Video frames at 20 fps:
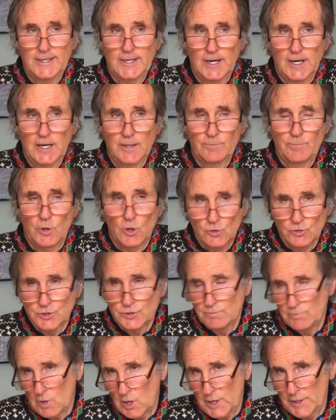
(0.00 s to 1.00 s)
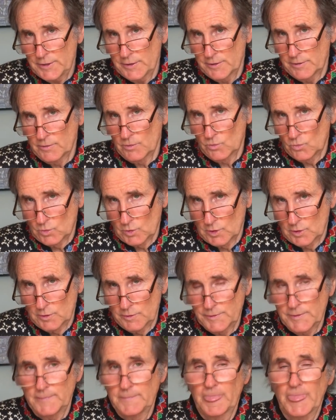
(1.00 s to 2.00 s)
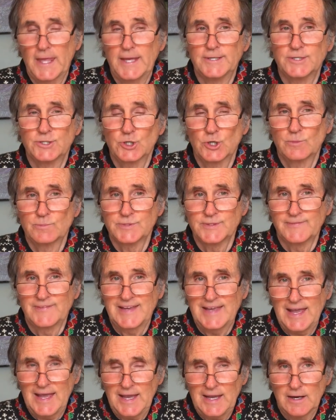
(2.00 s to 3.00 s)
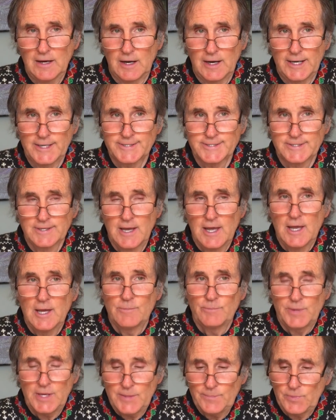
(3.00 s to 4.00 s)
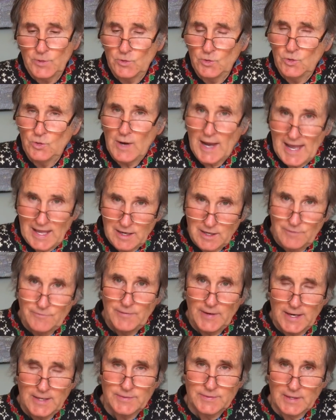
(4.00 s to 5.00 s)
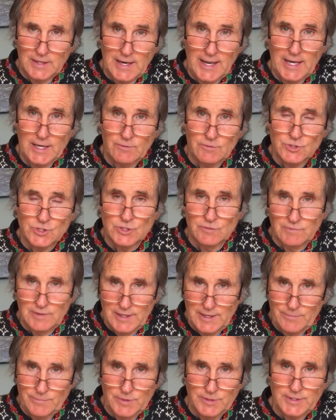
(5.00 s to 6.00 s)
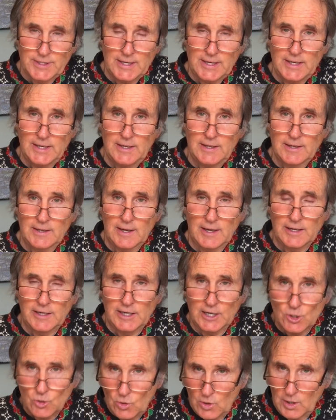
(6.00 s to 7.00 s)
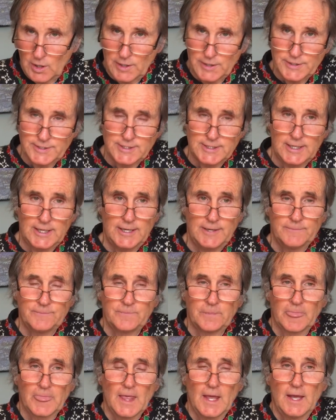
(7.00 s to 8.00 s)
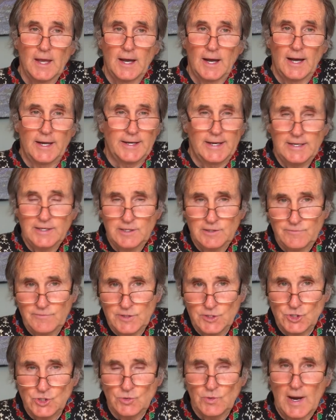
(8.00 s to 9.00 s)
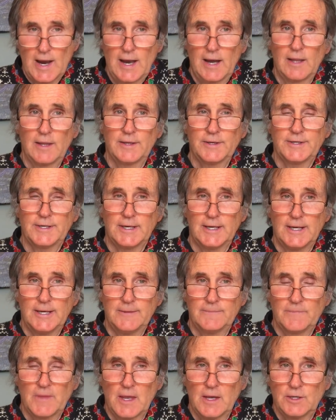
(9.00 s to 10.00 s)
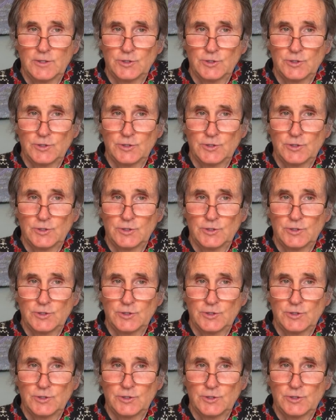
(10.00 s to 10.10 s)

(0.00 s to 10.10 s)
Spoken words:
in our postmodern world, in terms of chaos, people who elevate the language of liberty and equality and individuality